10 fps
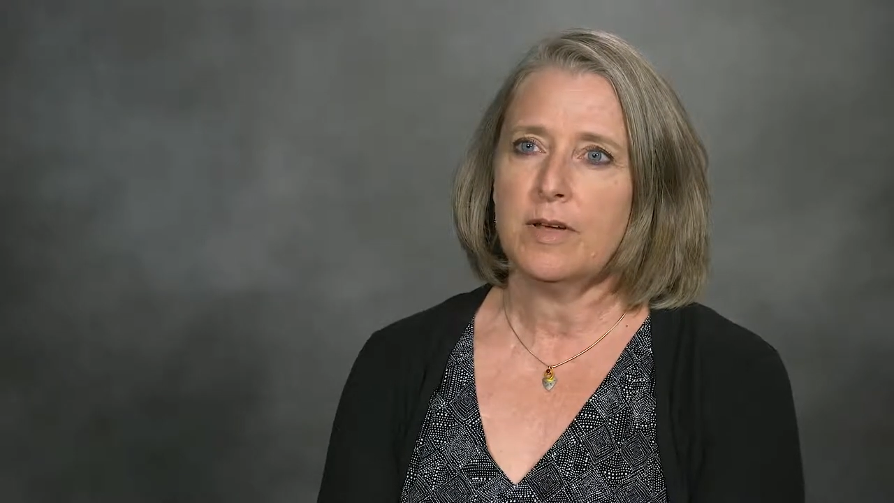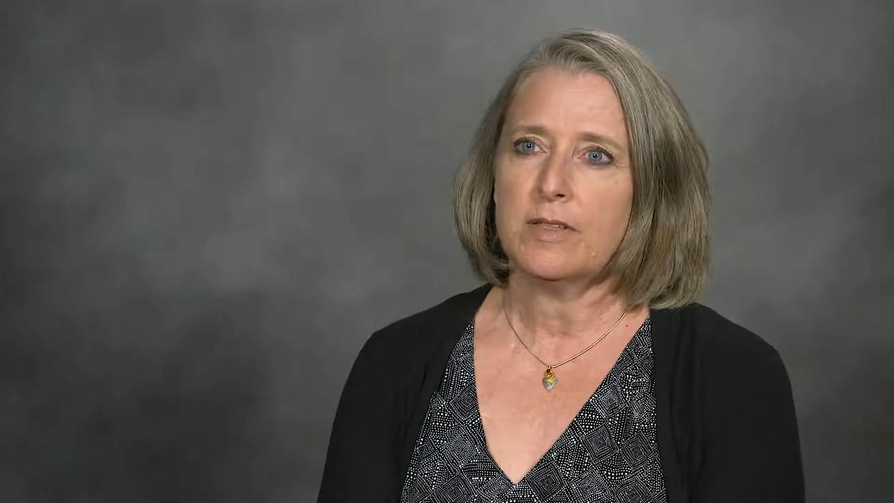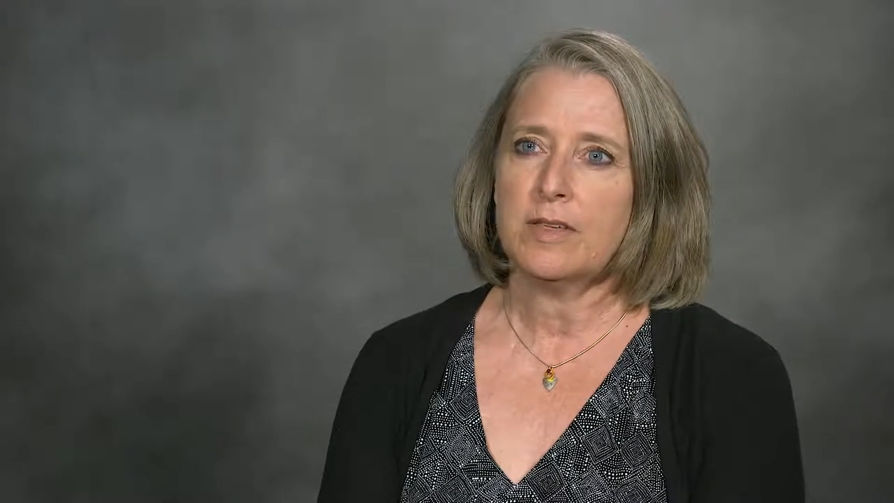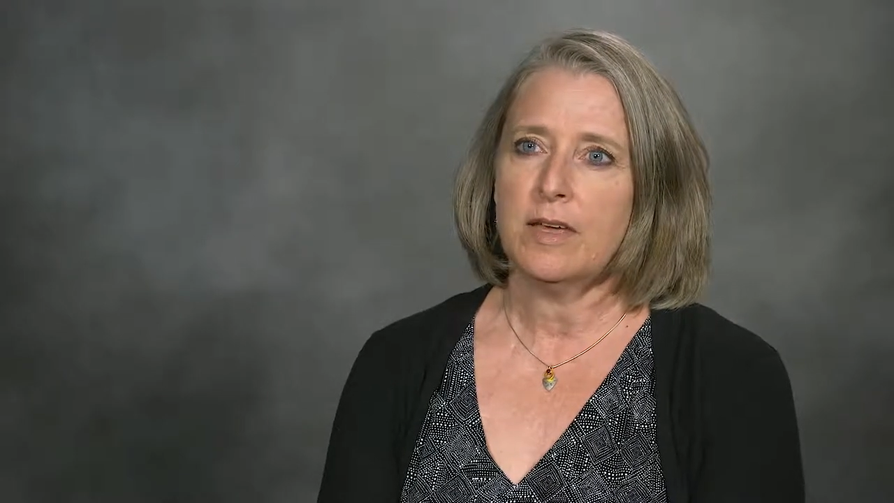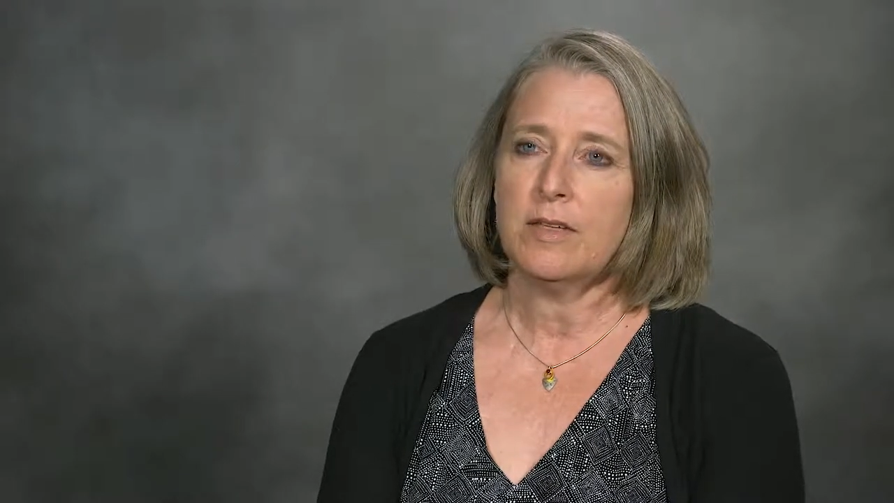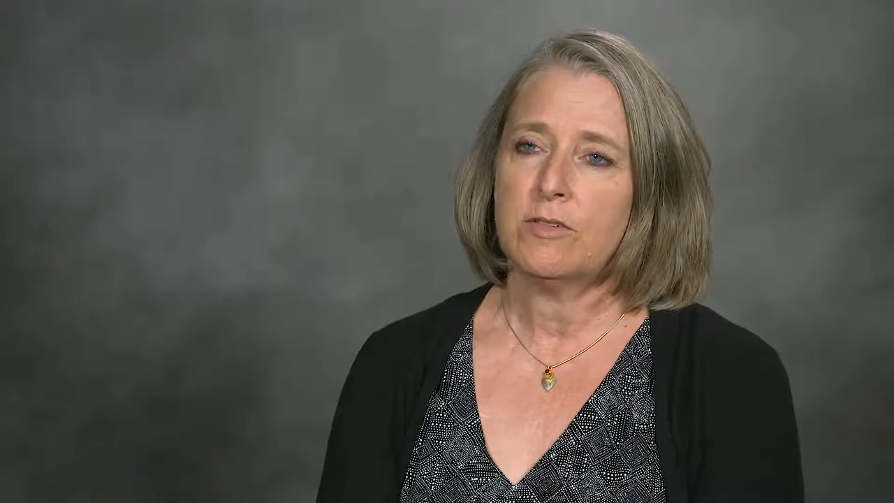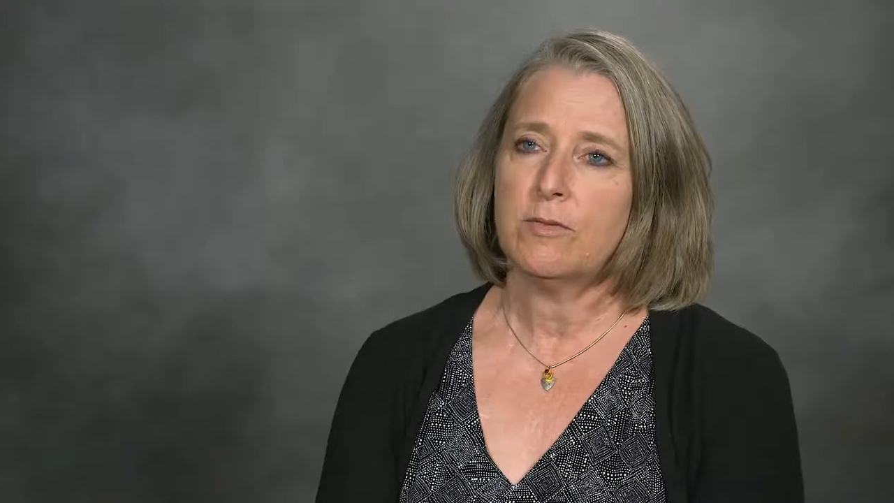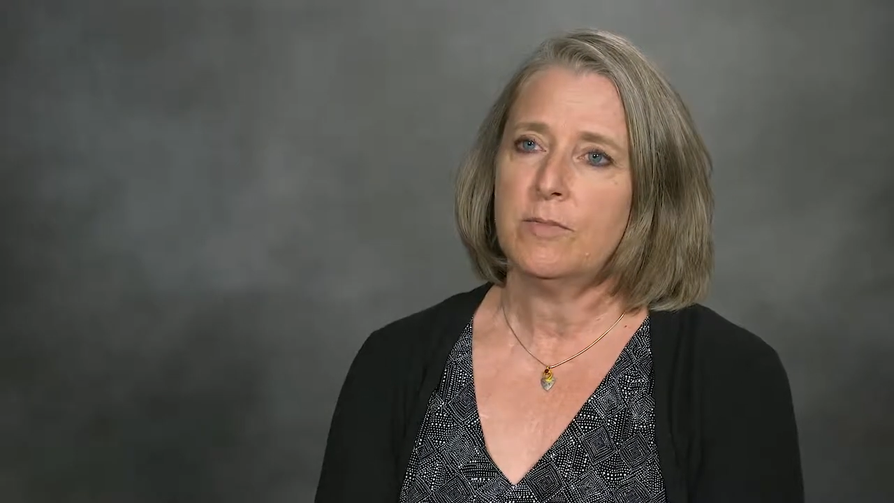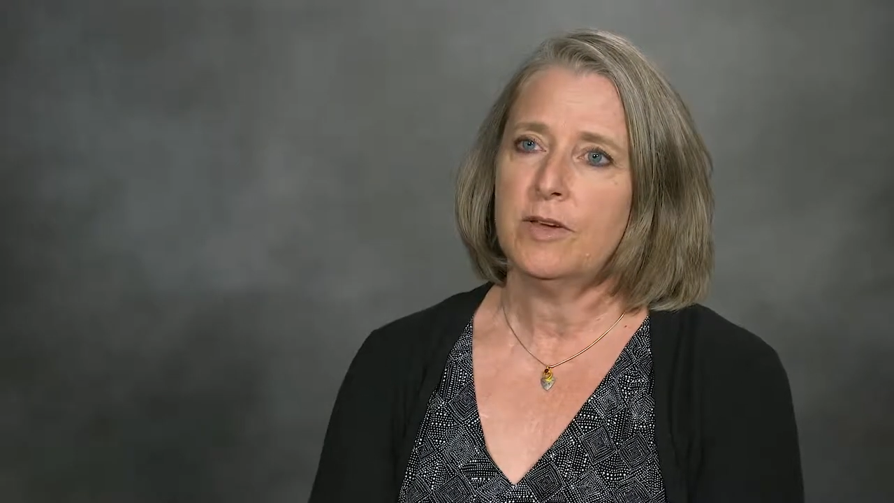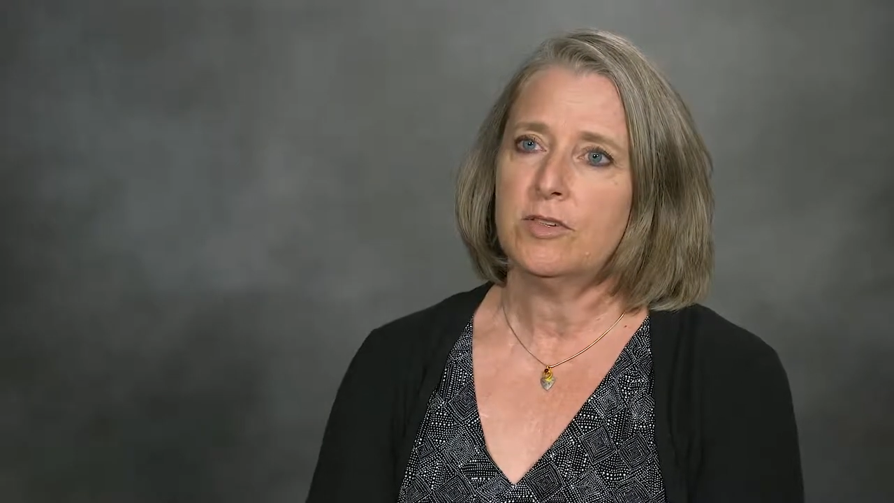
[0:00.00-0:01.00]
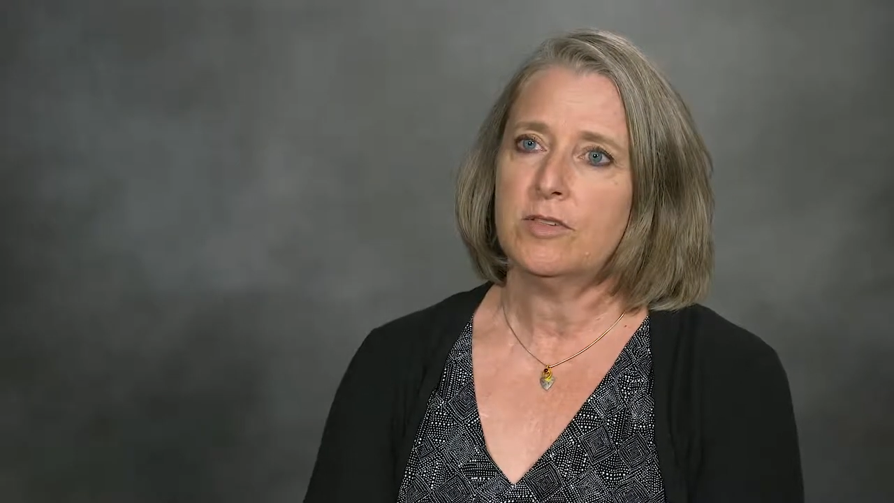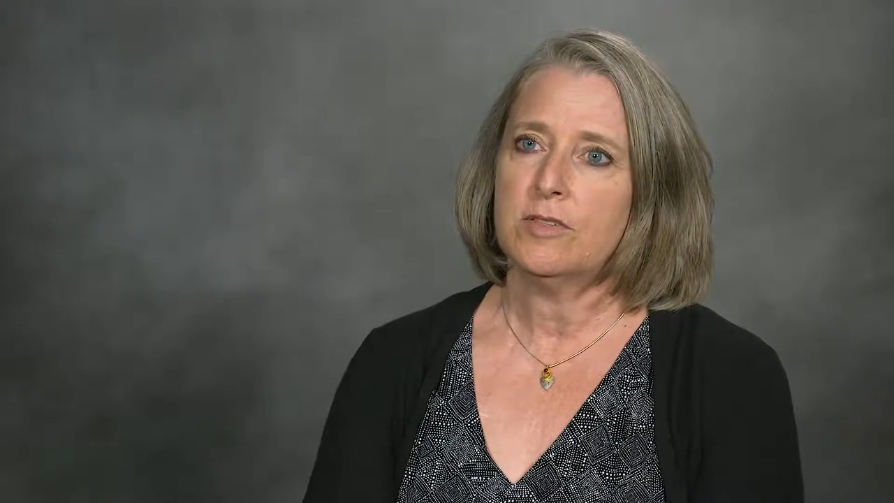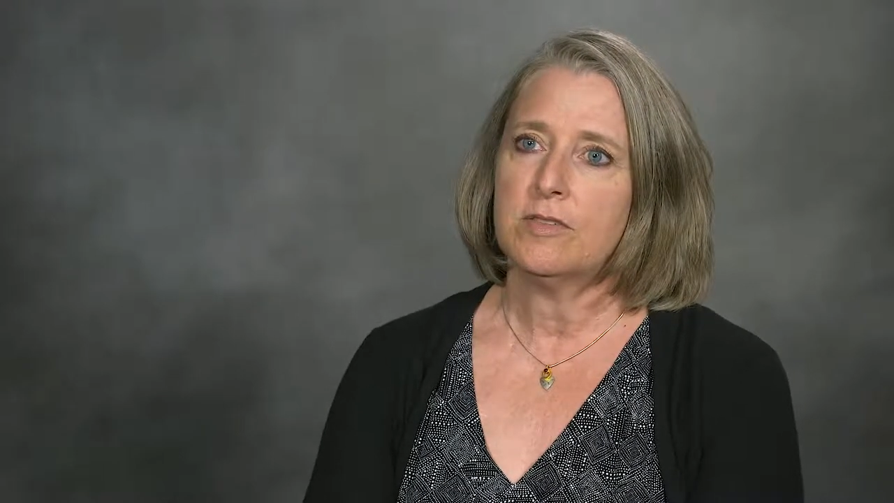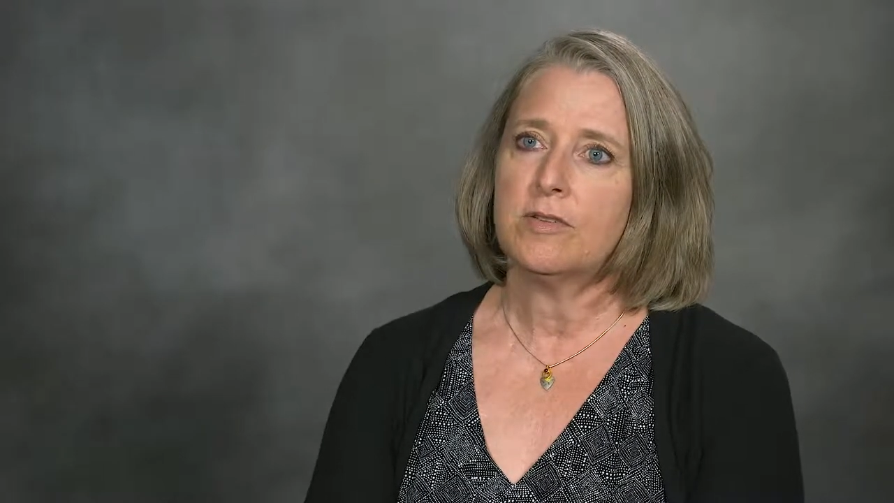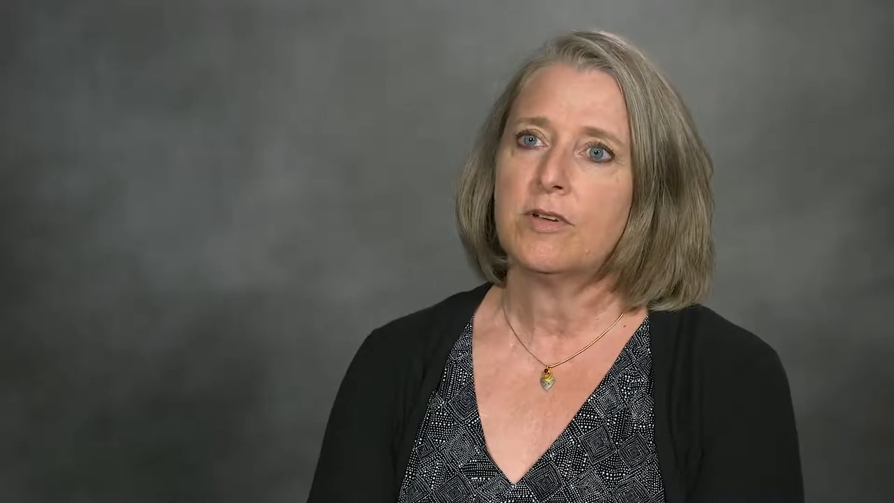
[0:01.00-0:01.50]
breast cancer patients that